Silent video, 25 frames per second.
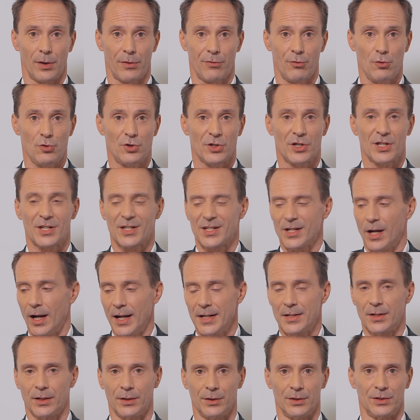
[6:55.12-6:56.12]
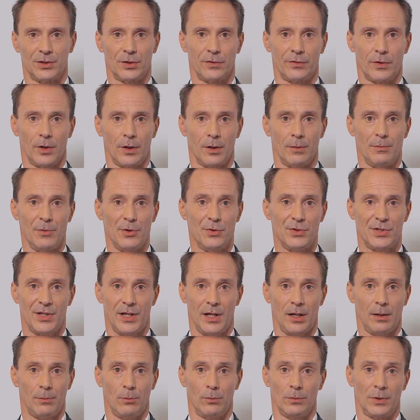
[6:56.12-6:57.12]
through to the titans of the
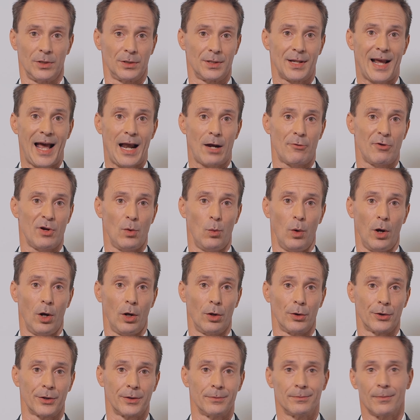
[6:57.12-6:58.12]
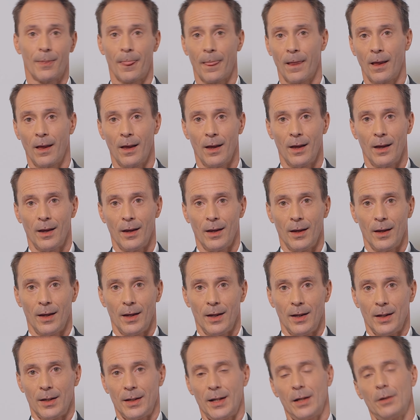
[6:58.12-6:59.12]
museum and gallery world.
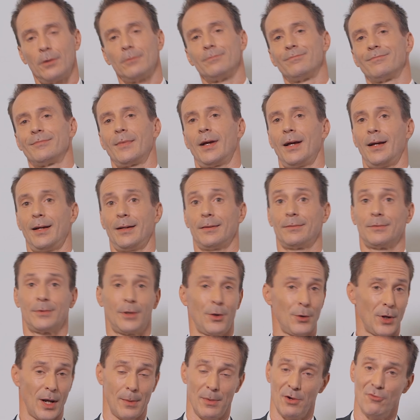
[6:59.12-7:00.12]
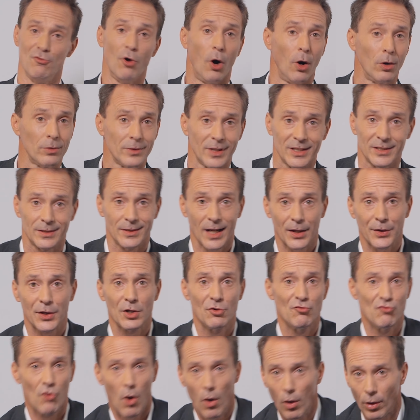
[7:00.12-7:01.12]
Now, don't get me wrong, there's
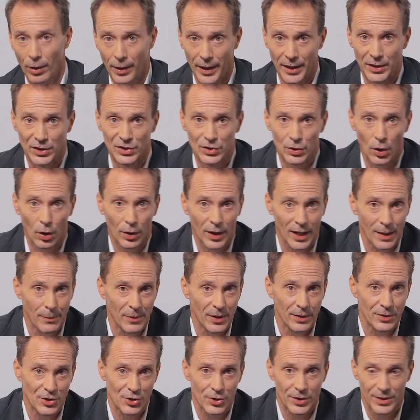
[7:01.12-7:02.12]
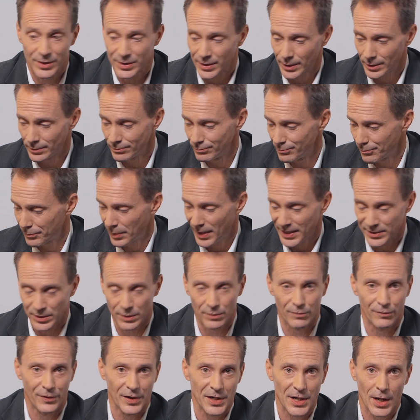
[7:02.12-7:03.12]
nothing wrong in stock images and
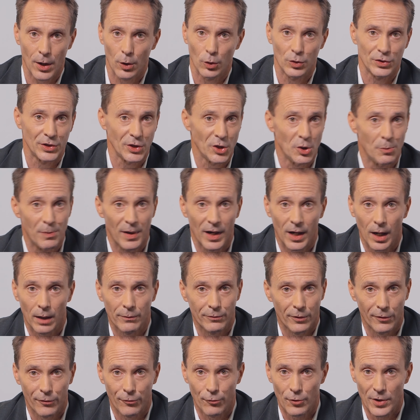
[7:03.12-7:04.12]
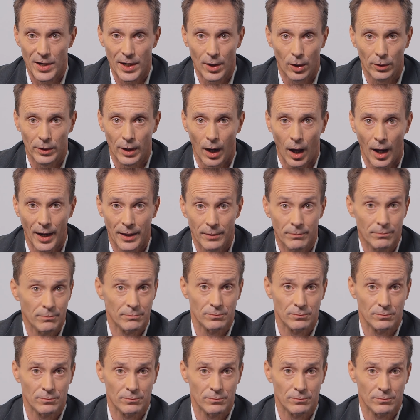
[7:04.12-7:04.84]
pleasant videos that you pick up for free online.